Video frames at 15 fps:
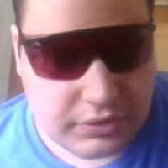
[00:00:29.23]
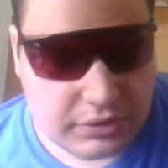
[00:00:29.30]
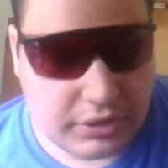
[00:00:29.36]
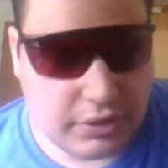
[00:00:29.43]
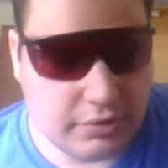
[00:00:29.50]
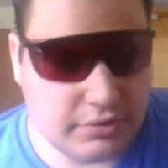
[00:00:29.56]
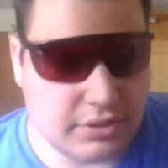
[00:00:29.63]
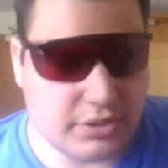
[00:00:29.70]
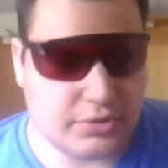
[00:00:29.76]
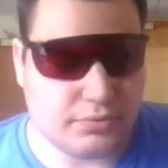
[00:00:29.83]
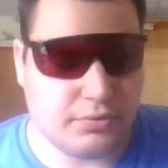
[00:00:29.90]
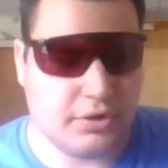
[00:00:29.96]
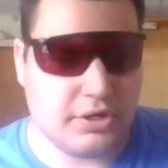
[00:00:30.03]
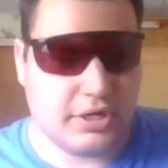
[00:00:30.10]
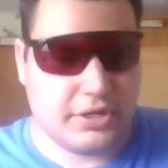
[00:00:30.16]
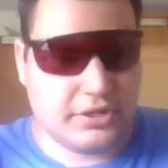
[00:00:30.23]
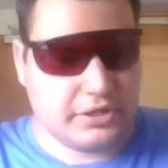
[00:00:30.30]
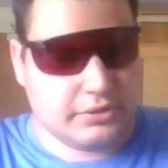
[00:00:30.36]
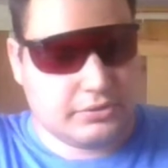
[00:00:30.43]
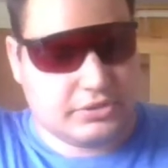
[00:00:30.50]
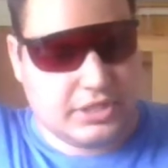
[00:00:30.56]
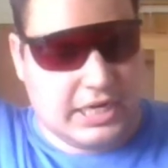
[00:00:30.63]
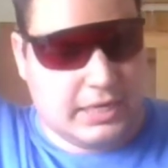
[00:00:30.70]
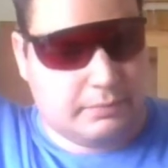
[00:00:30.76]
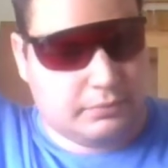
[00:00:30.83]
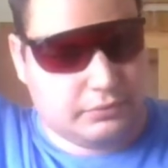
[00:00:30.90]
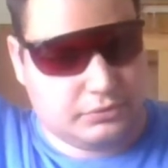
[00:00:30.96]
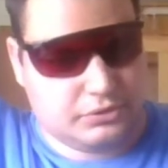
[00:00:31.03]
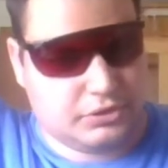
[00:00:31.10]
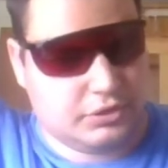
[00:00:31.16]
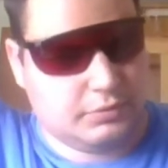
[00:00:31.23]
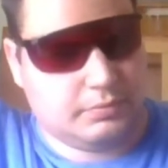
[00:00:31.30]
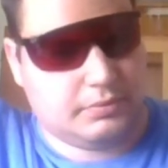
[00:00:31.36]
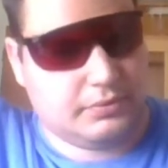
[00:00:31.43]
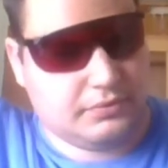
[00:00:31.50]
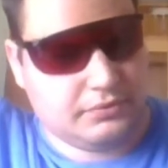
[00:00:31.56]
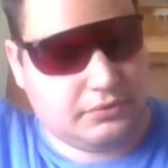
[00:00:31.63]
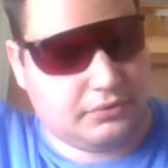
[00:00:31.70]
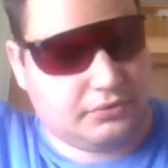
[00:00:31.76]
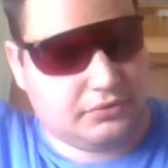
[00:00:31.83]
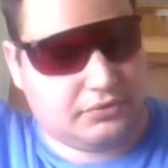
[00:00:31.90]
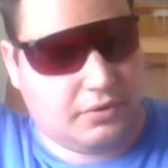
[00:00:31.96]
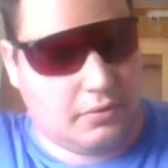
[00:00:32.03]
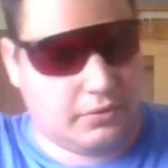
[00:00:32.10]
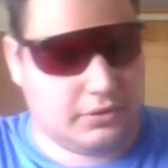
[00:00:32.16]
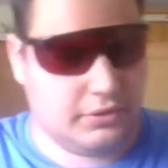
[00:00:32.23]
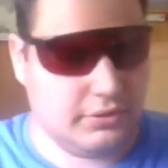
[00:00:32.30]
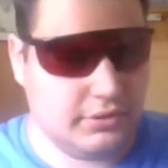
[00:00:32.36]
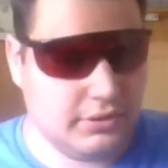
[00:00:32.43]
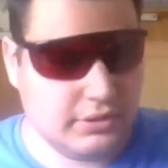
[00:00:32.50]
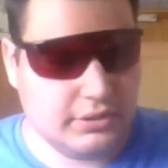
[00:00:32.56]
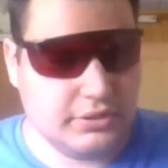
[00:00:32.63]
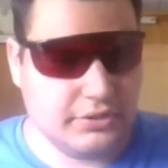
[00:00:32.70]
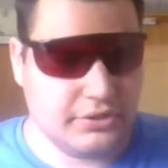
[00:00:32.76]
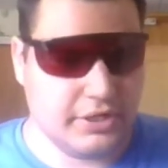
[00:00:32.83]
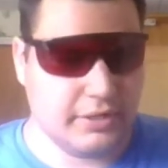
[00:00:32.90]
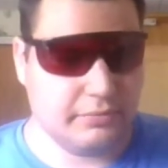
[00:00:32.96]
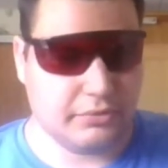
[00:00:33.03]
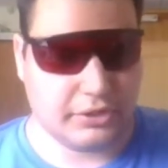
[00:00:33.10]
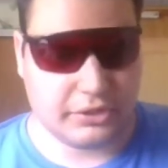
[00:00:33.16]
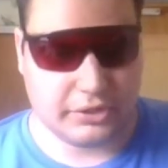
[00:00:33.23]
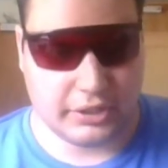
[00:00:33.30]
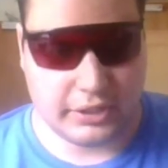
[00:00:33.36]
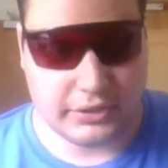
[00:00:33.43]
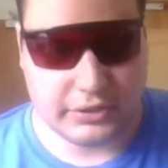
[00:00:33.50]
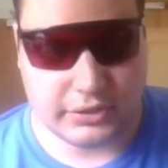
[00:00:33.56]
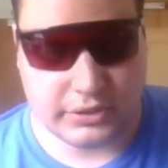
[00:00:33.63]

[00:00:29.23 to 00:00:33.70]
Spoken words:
there was this one, I think it was Applesheep or someone named like that.